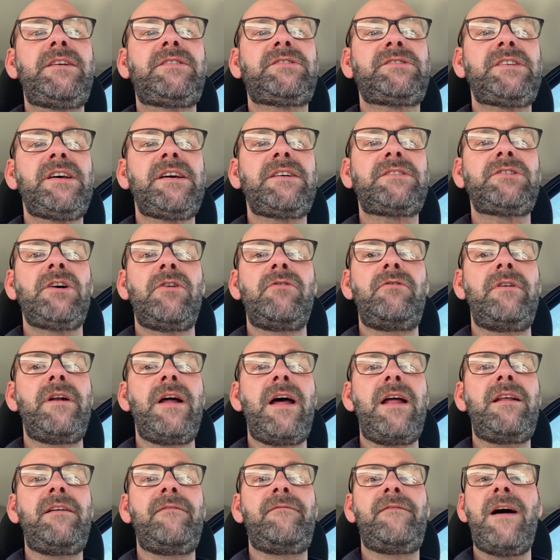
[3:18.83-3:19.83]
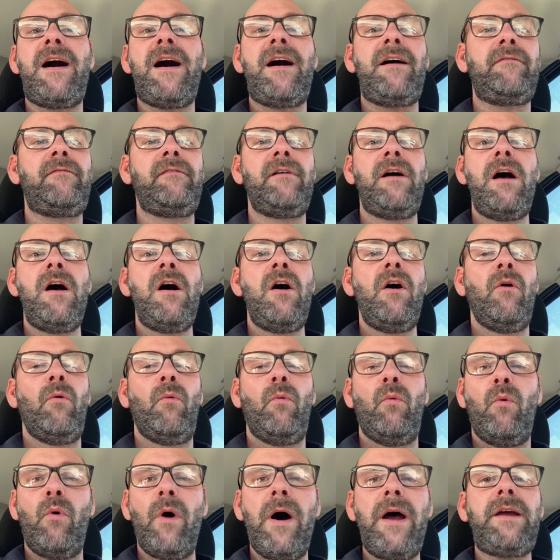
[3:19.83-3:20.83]
$685,
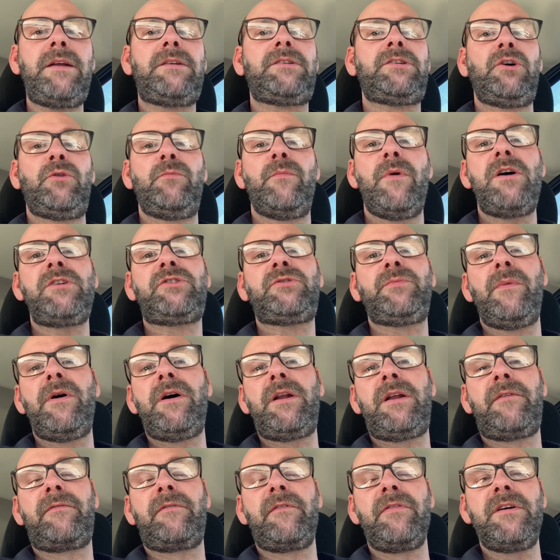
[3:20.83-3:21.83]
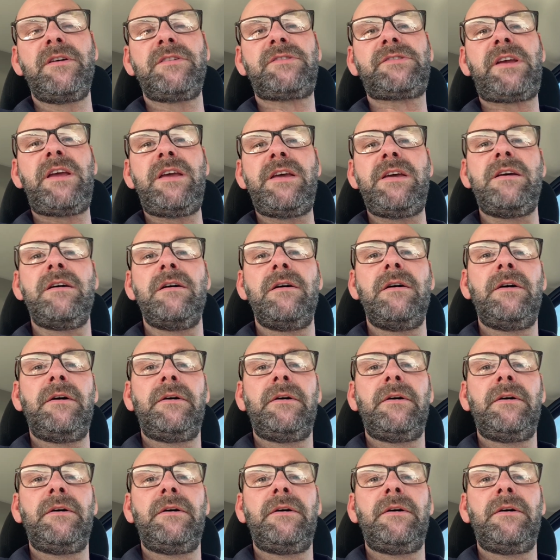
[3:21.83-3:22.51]
way too much money for this ski.